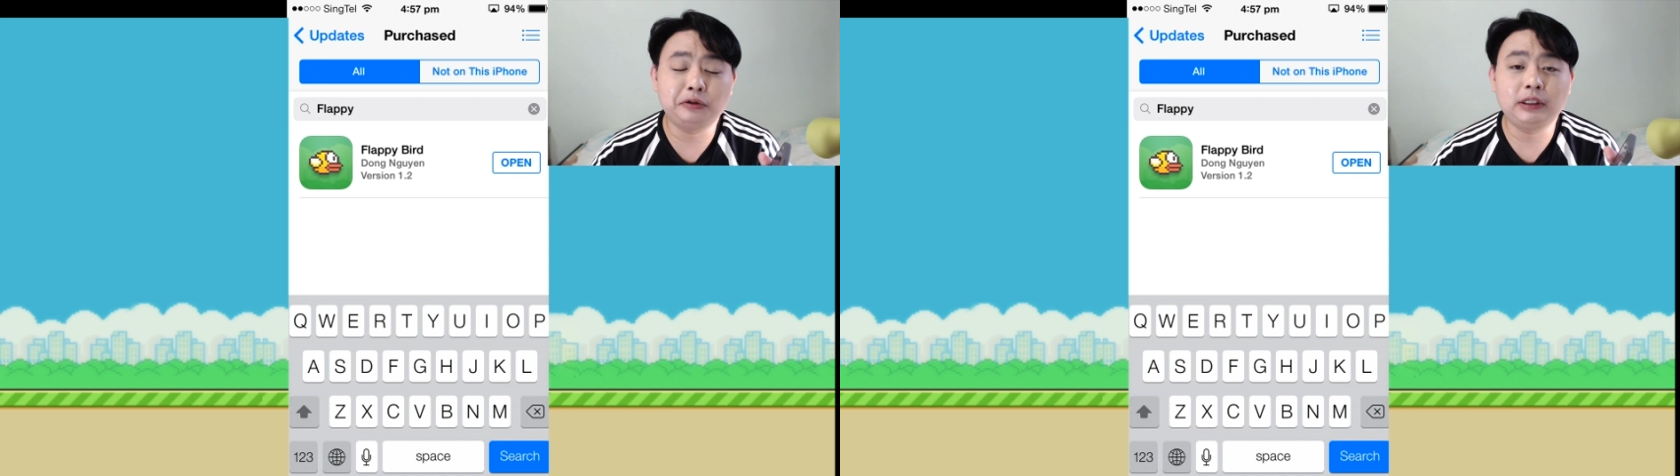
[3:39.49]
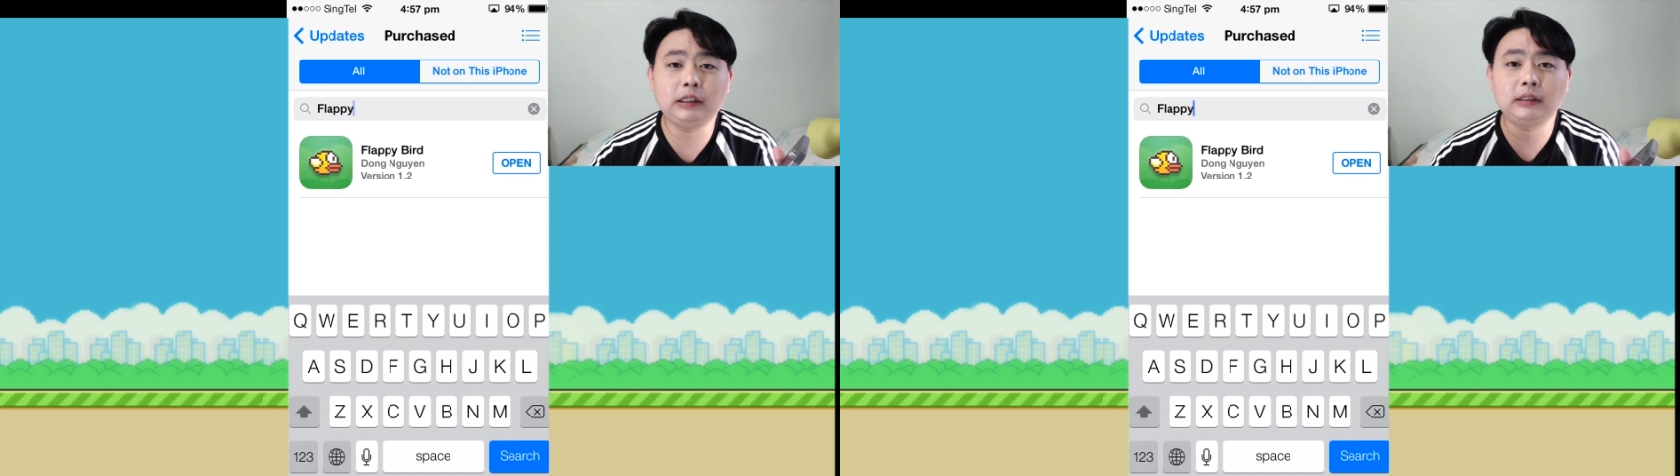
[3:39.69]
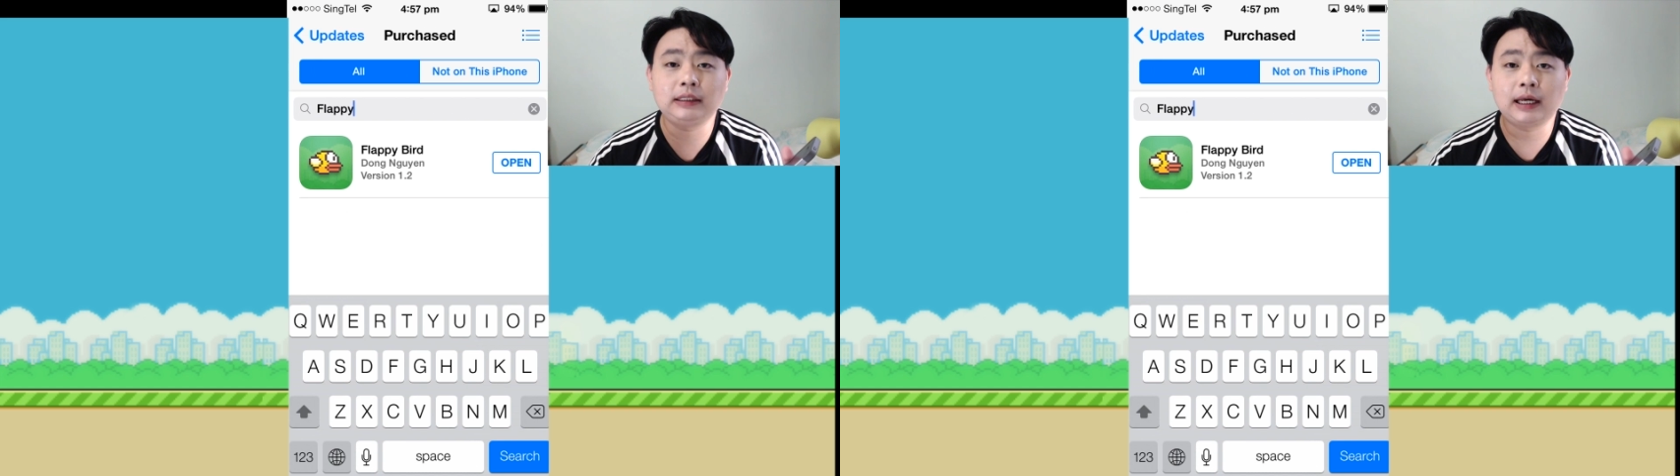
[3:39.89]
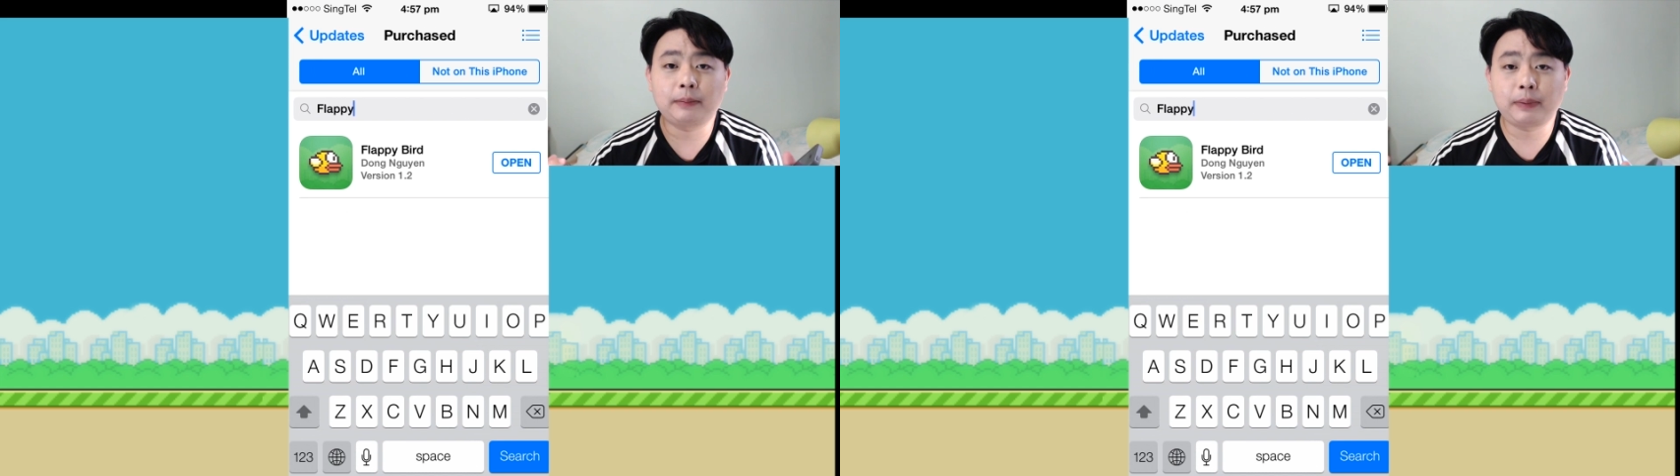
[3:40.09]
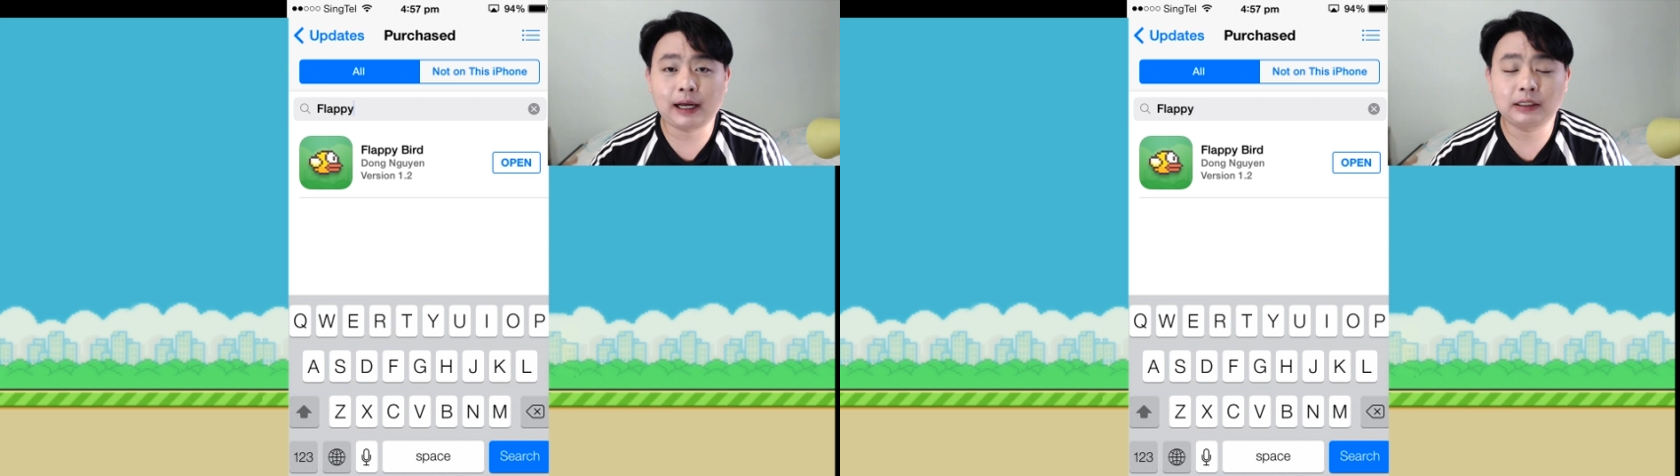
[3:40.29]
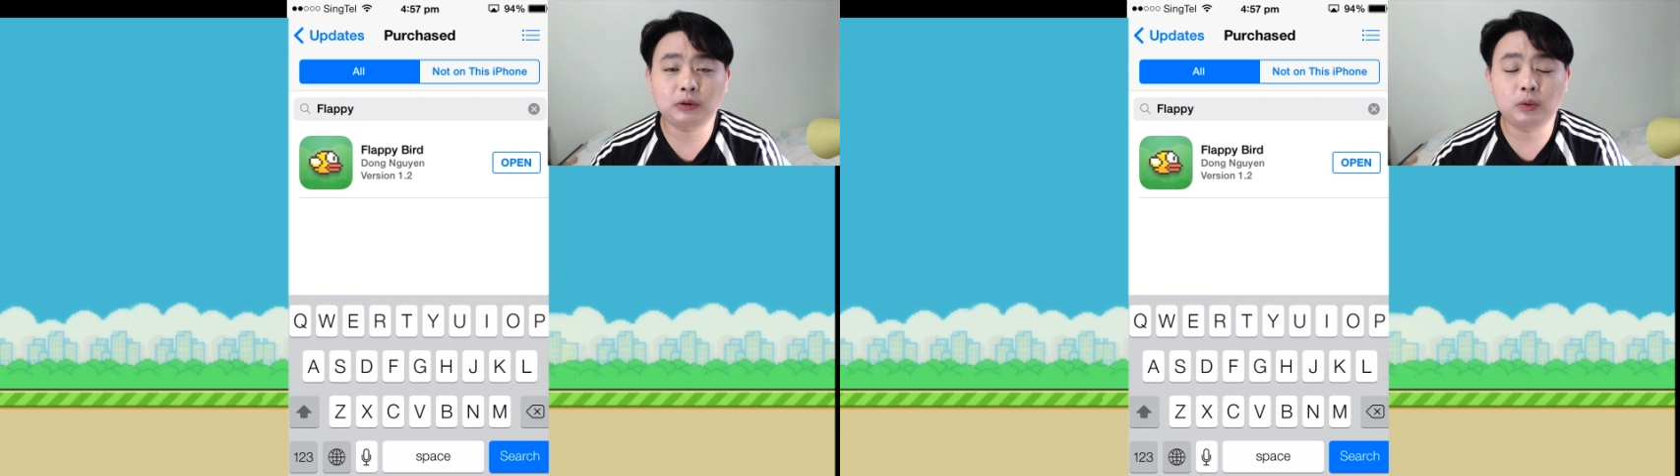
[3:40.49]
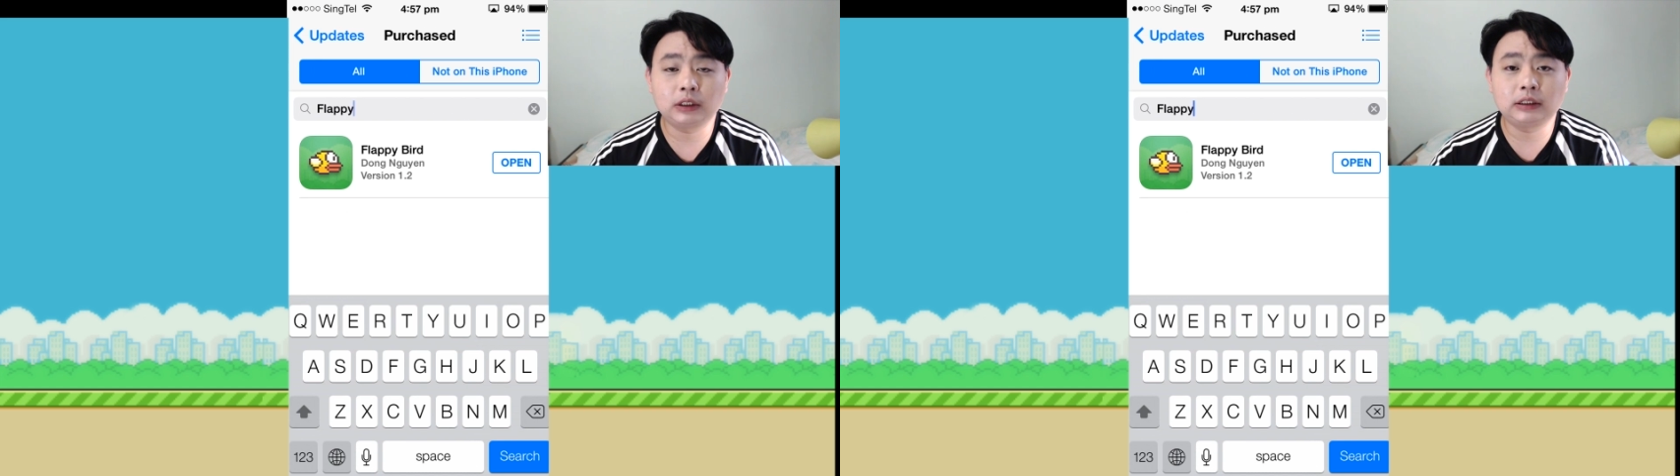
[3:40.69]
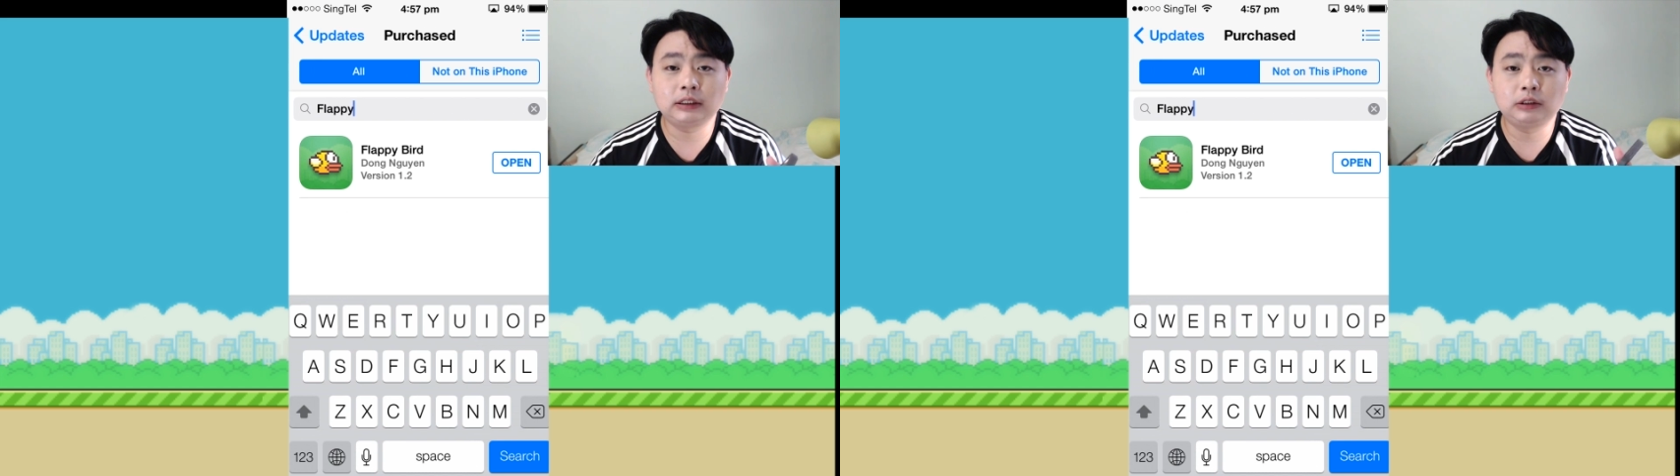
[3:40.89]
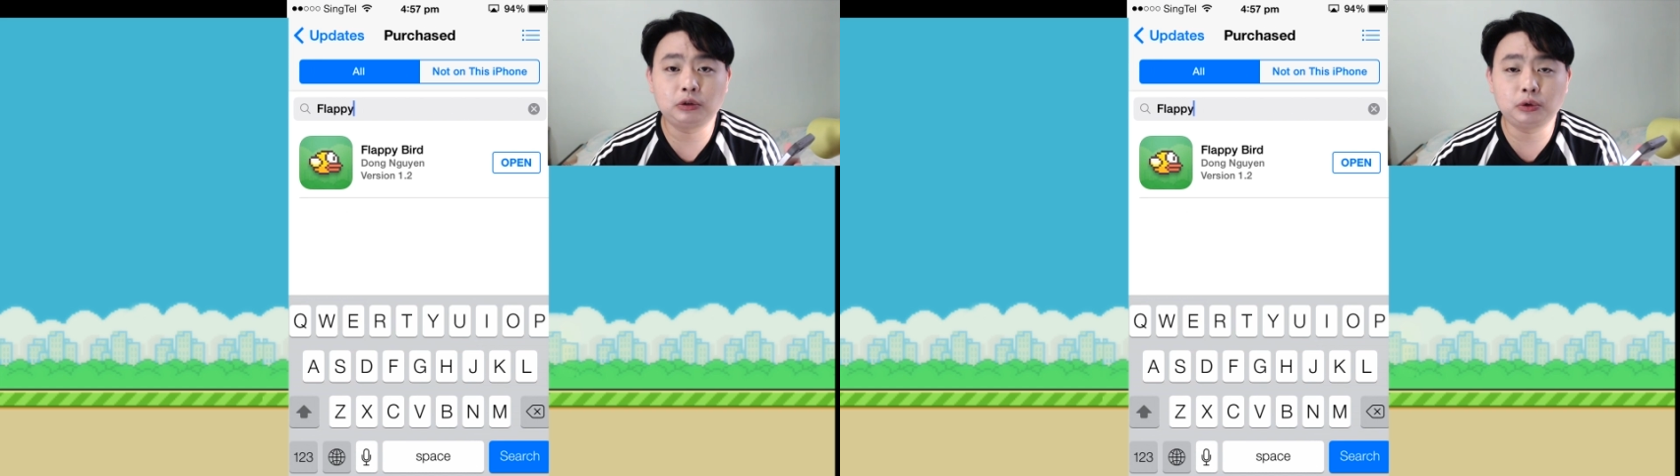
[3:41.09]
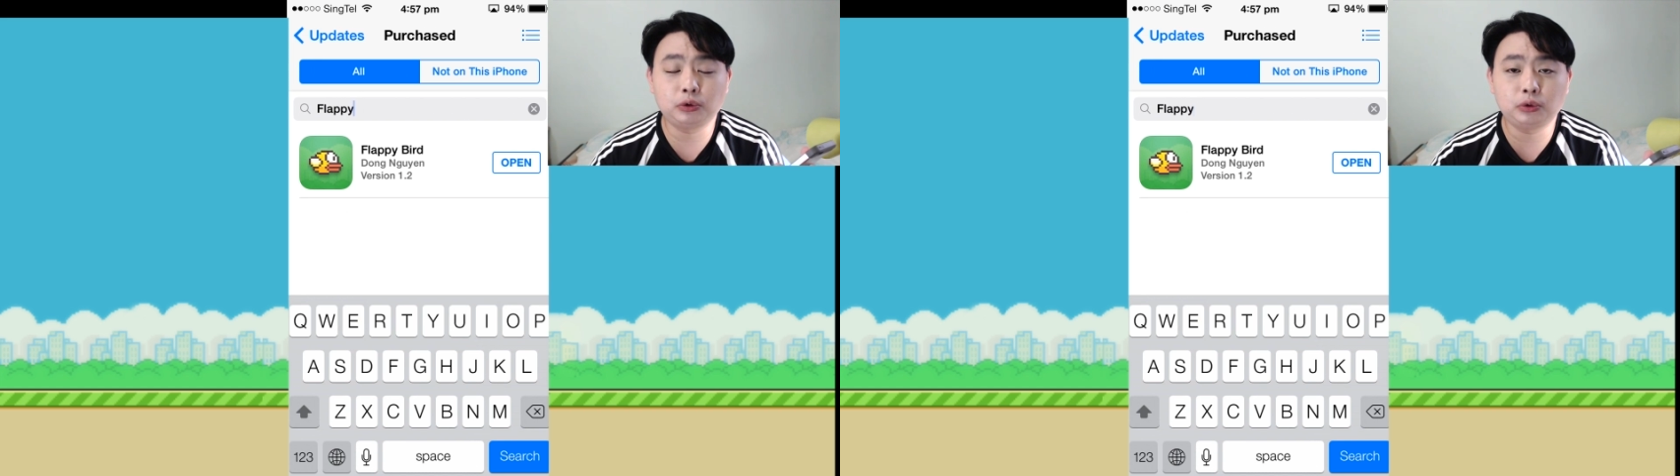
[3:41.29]
you need their passwords
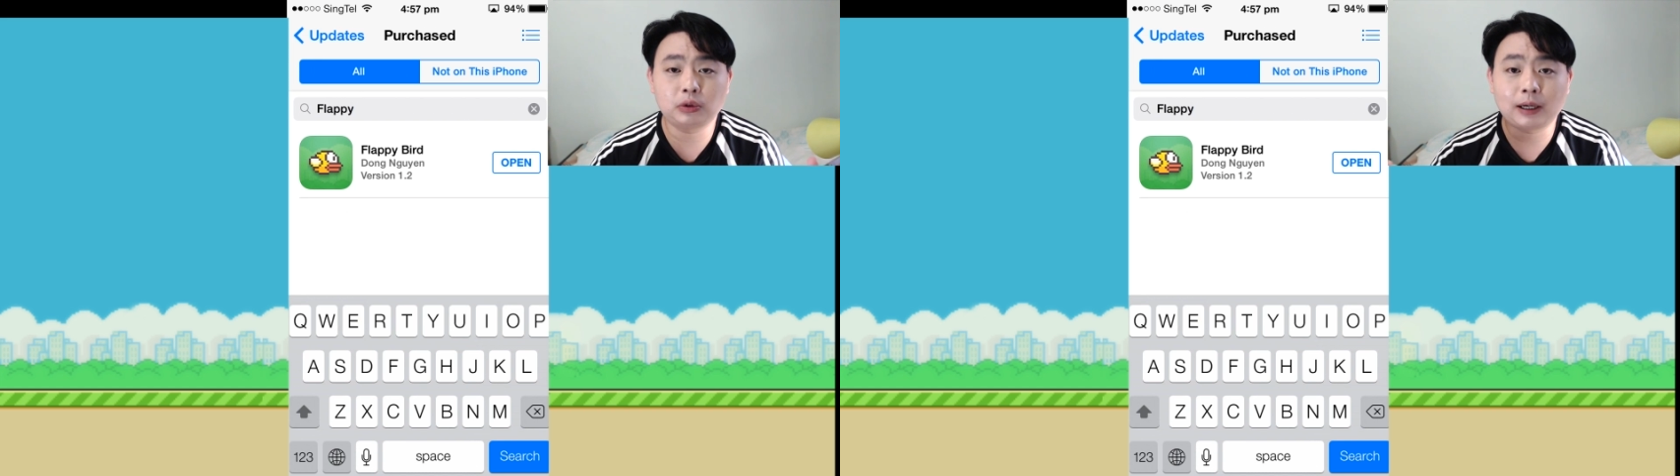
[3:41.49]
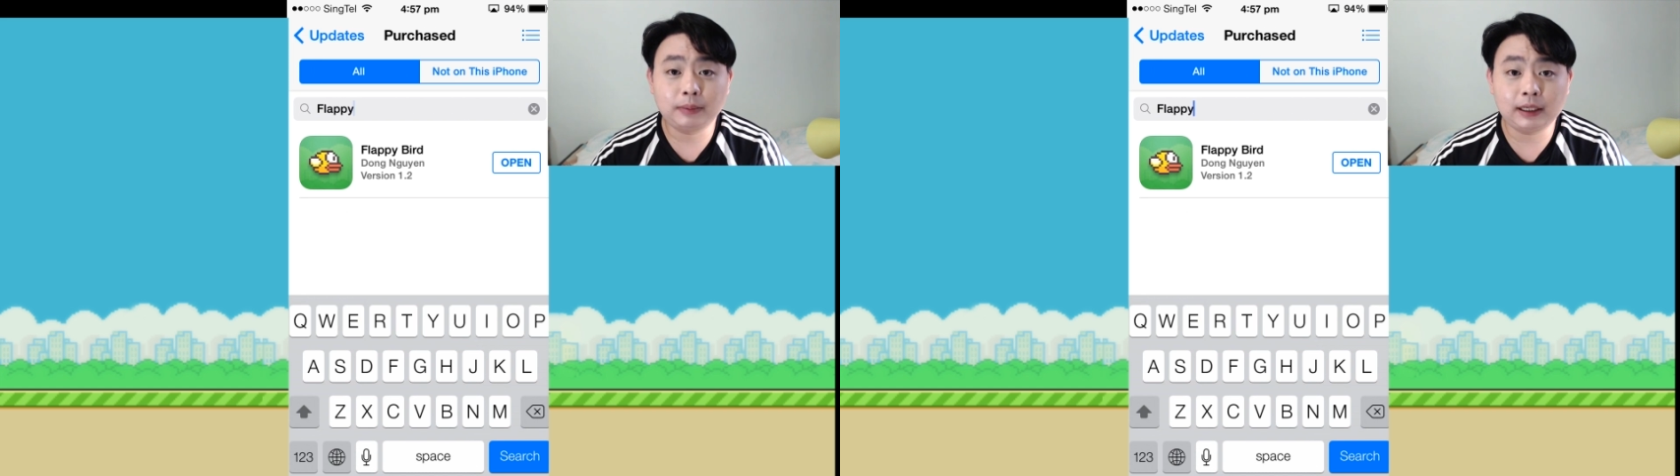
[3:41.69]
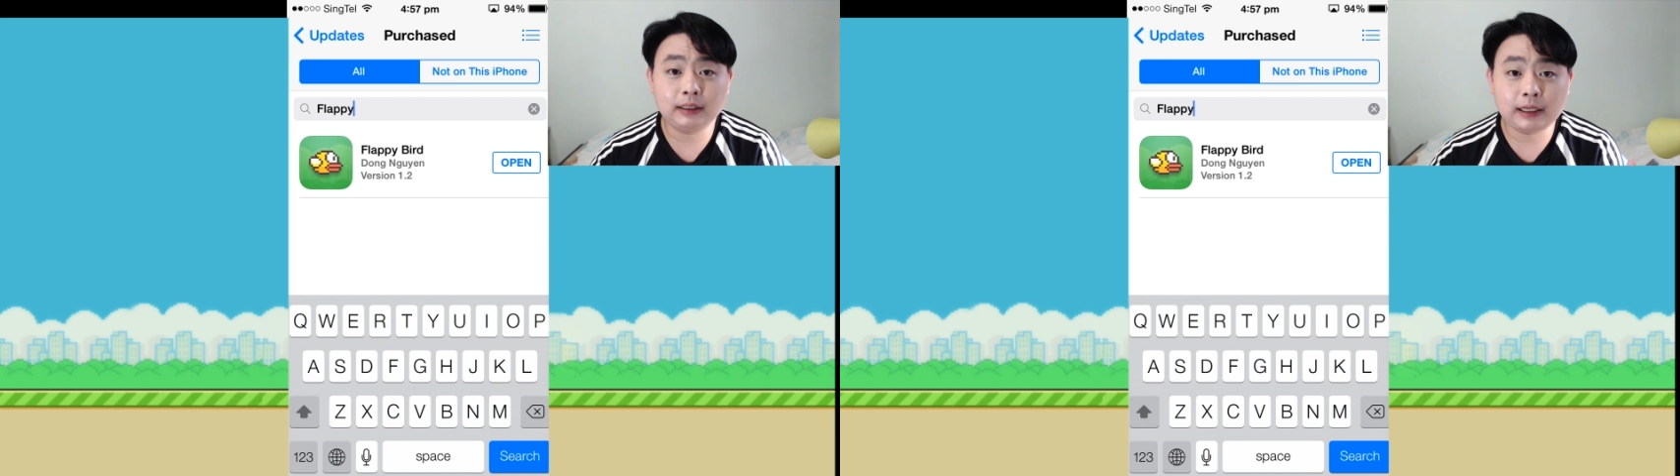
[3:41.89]
to update